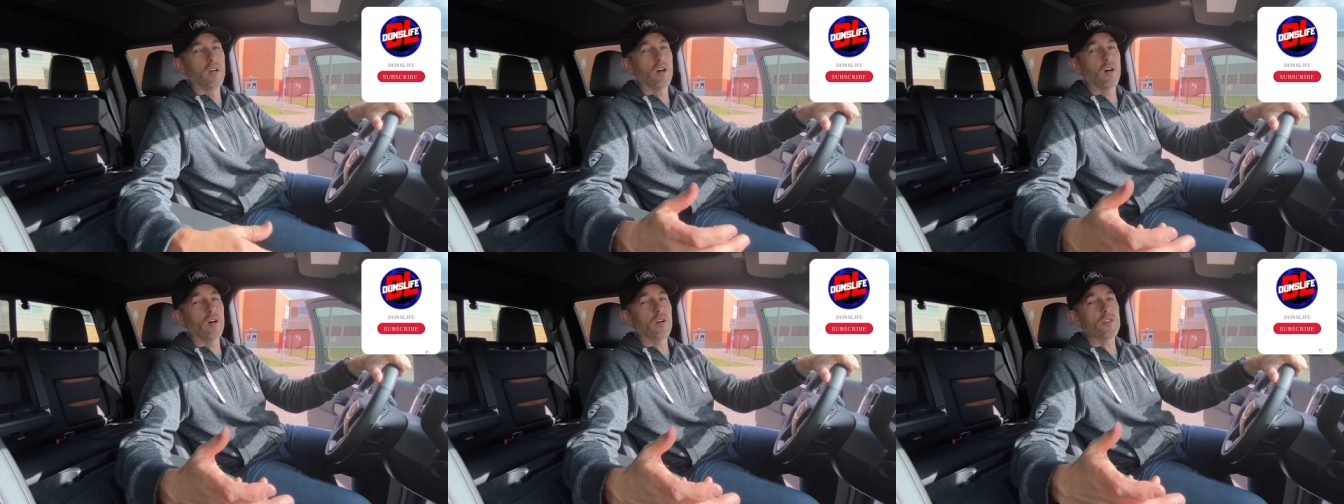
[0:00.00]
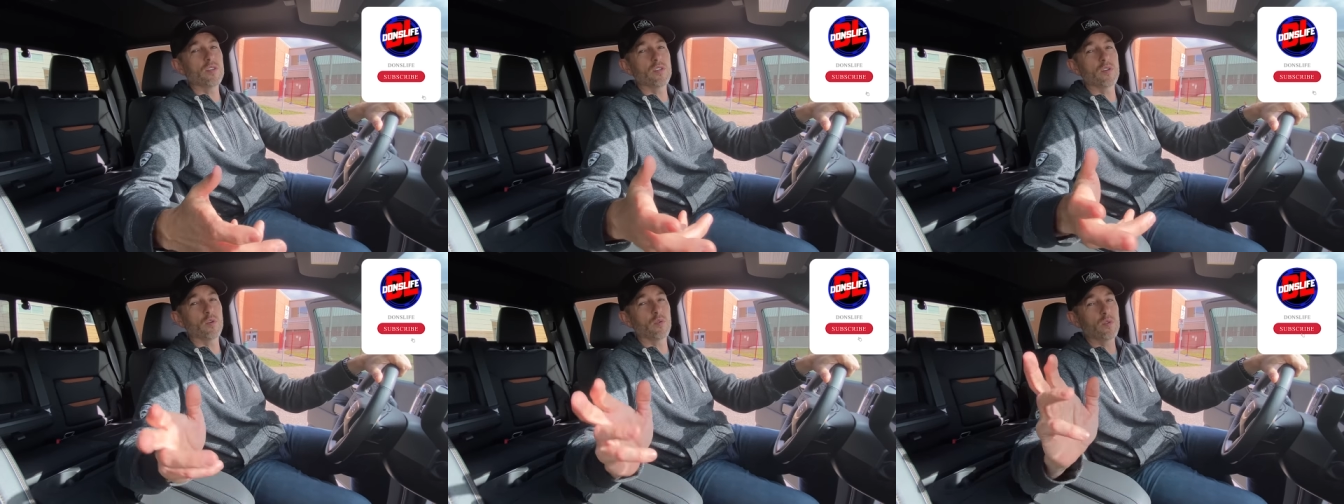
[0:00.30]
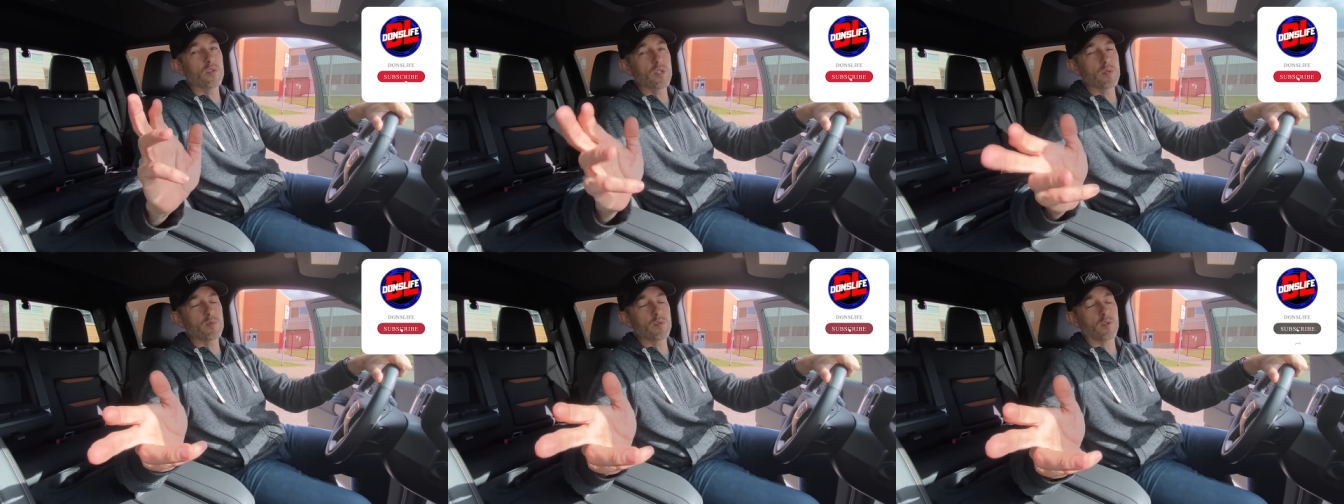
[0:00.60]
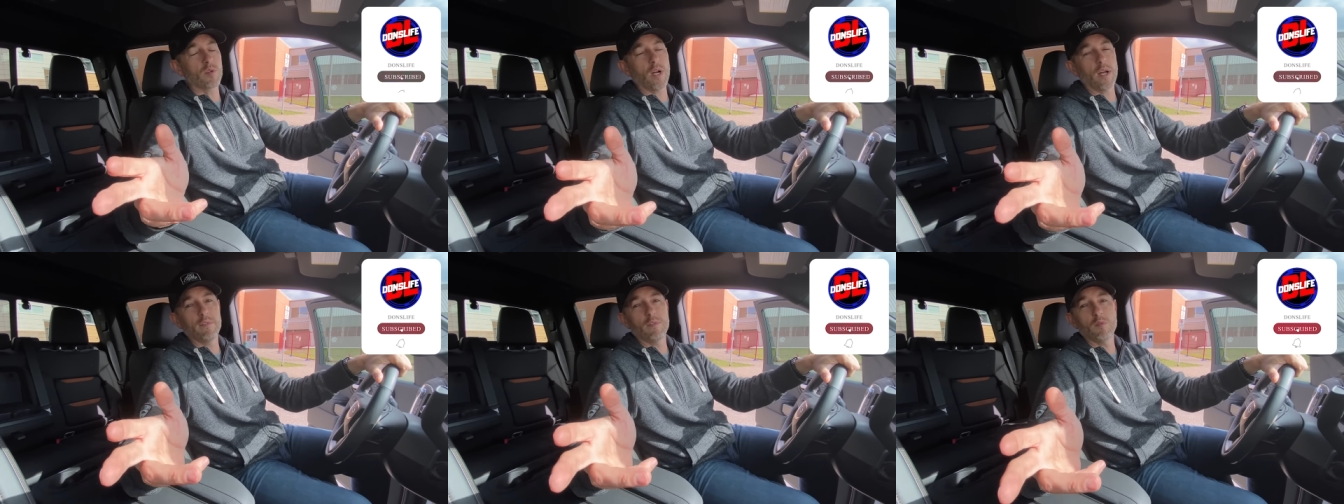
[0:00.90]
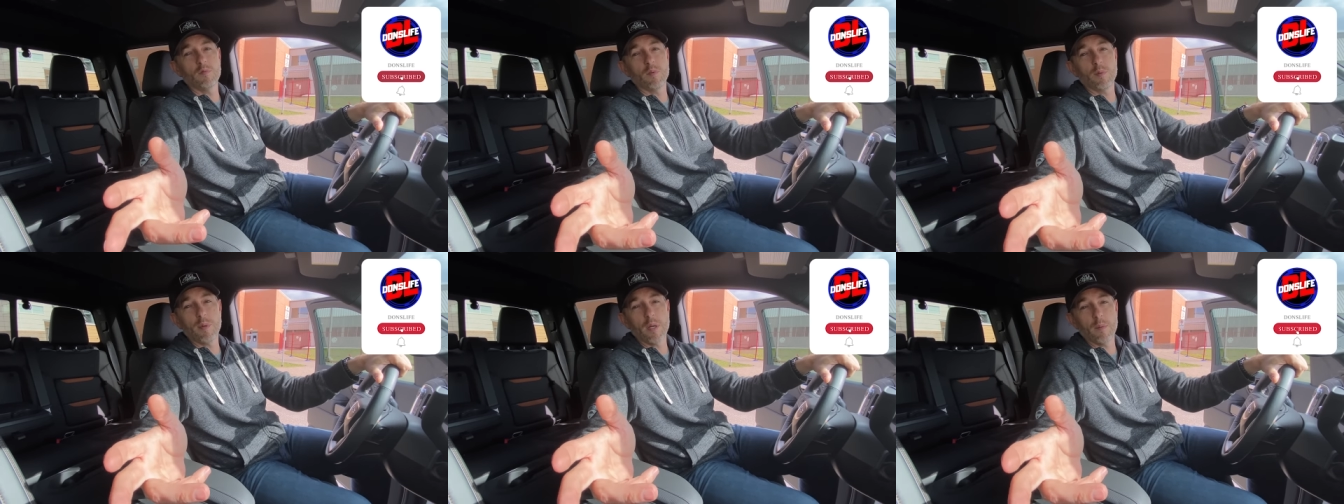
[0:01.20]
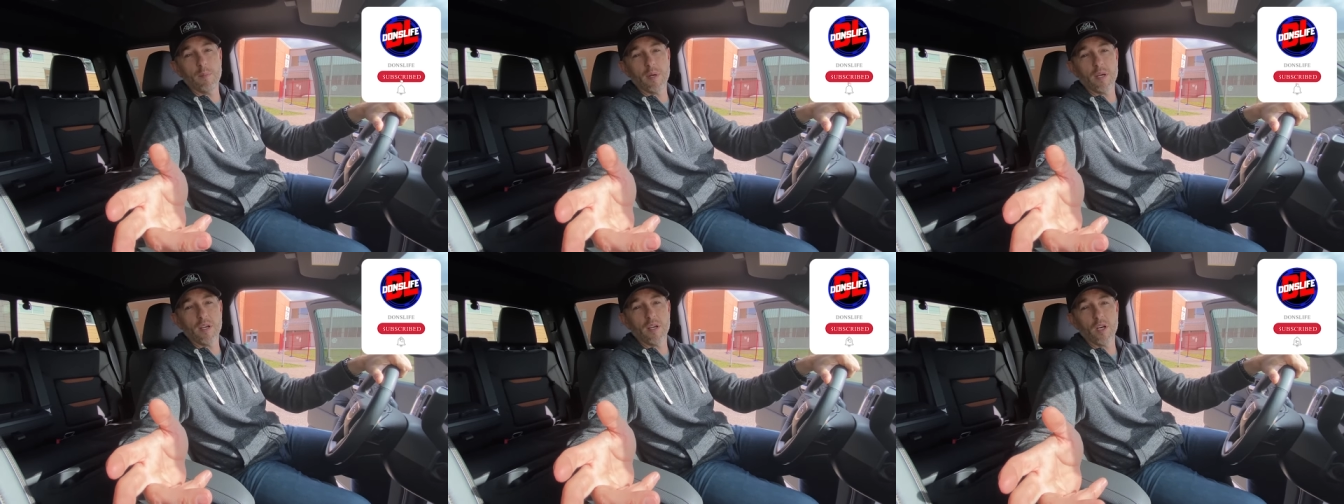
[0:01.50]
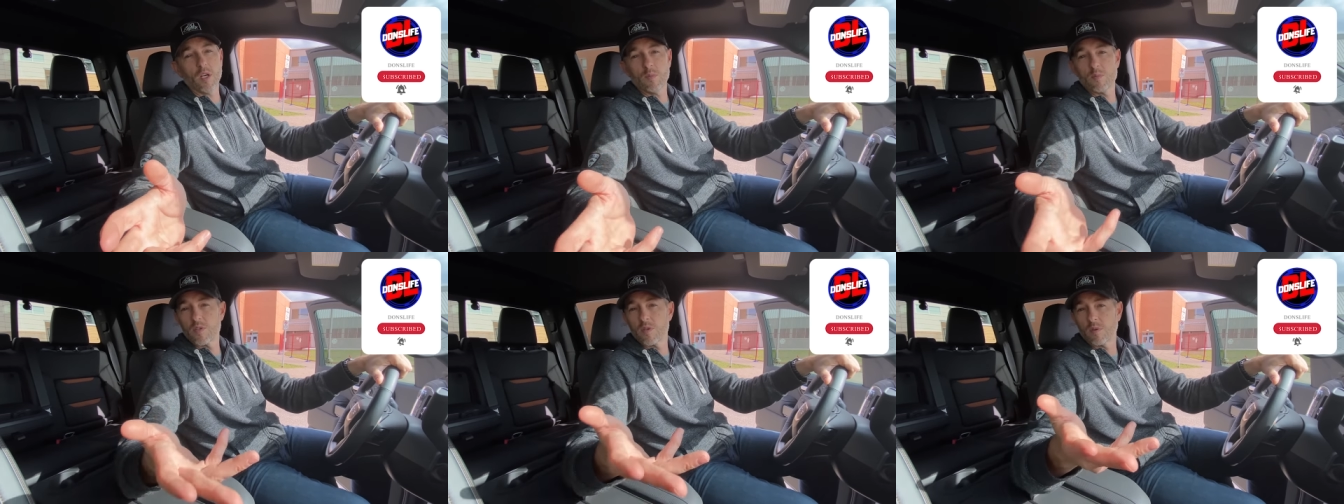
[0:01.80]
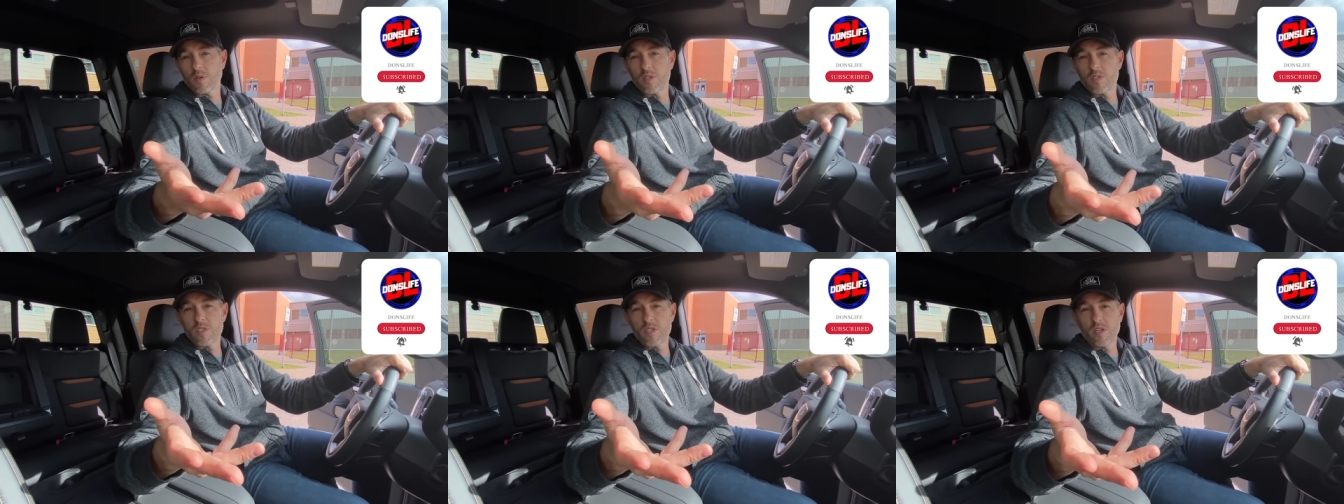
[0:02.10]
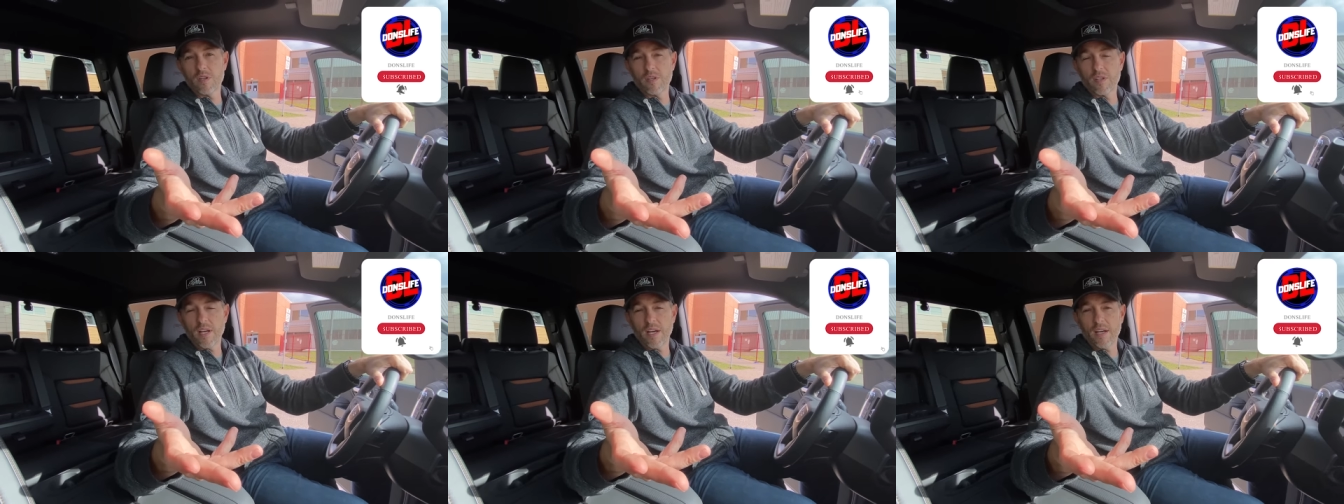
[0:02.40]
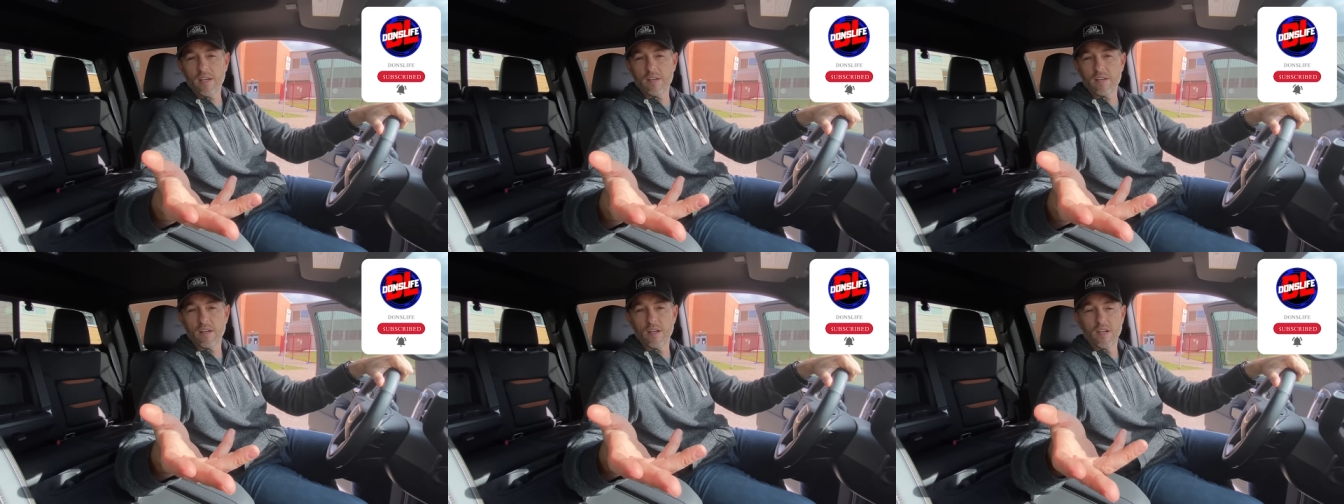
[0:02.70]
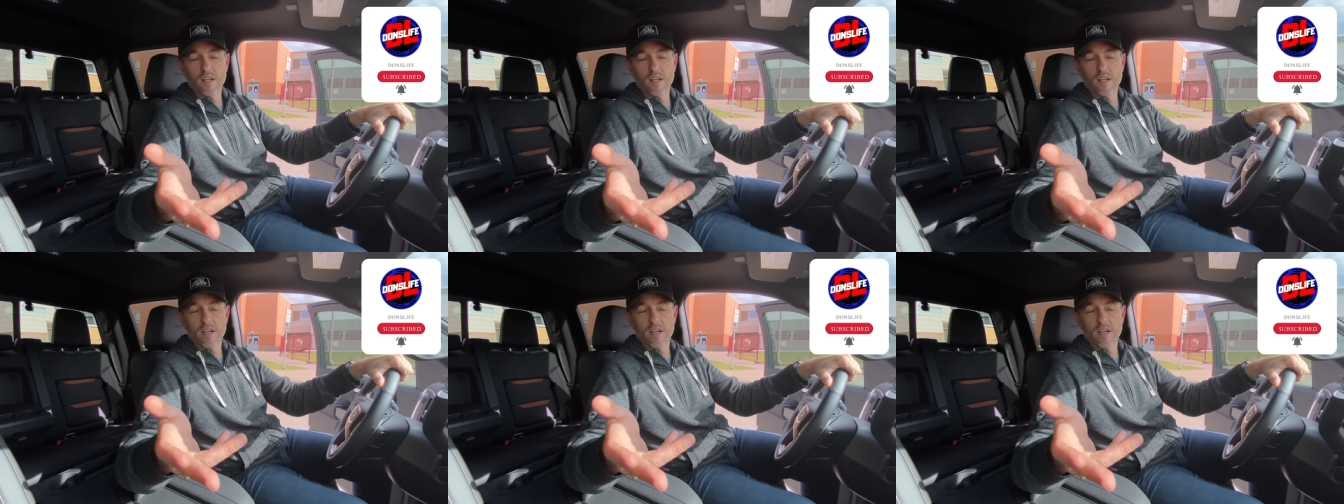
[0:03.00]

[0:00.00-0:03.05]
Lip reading: Also, subscribing would be a big help, so consider that.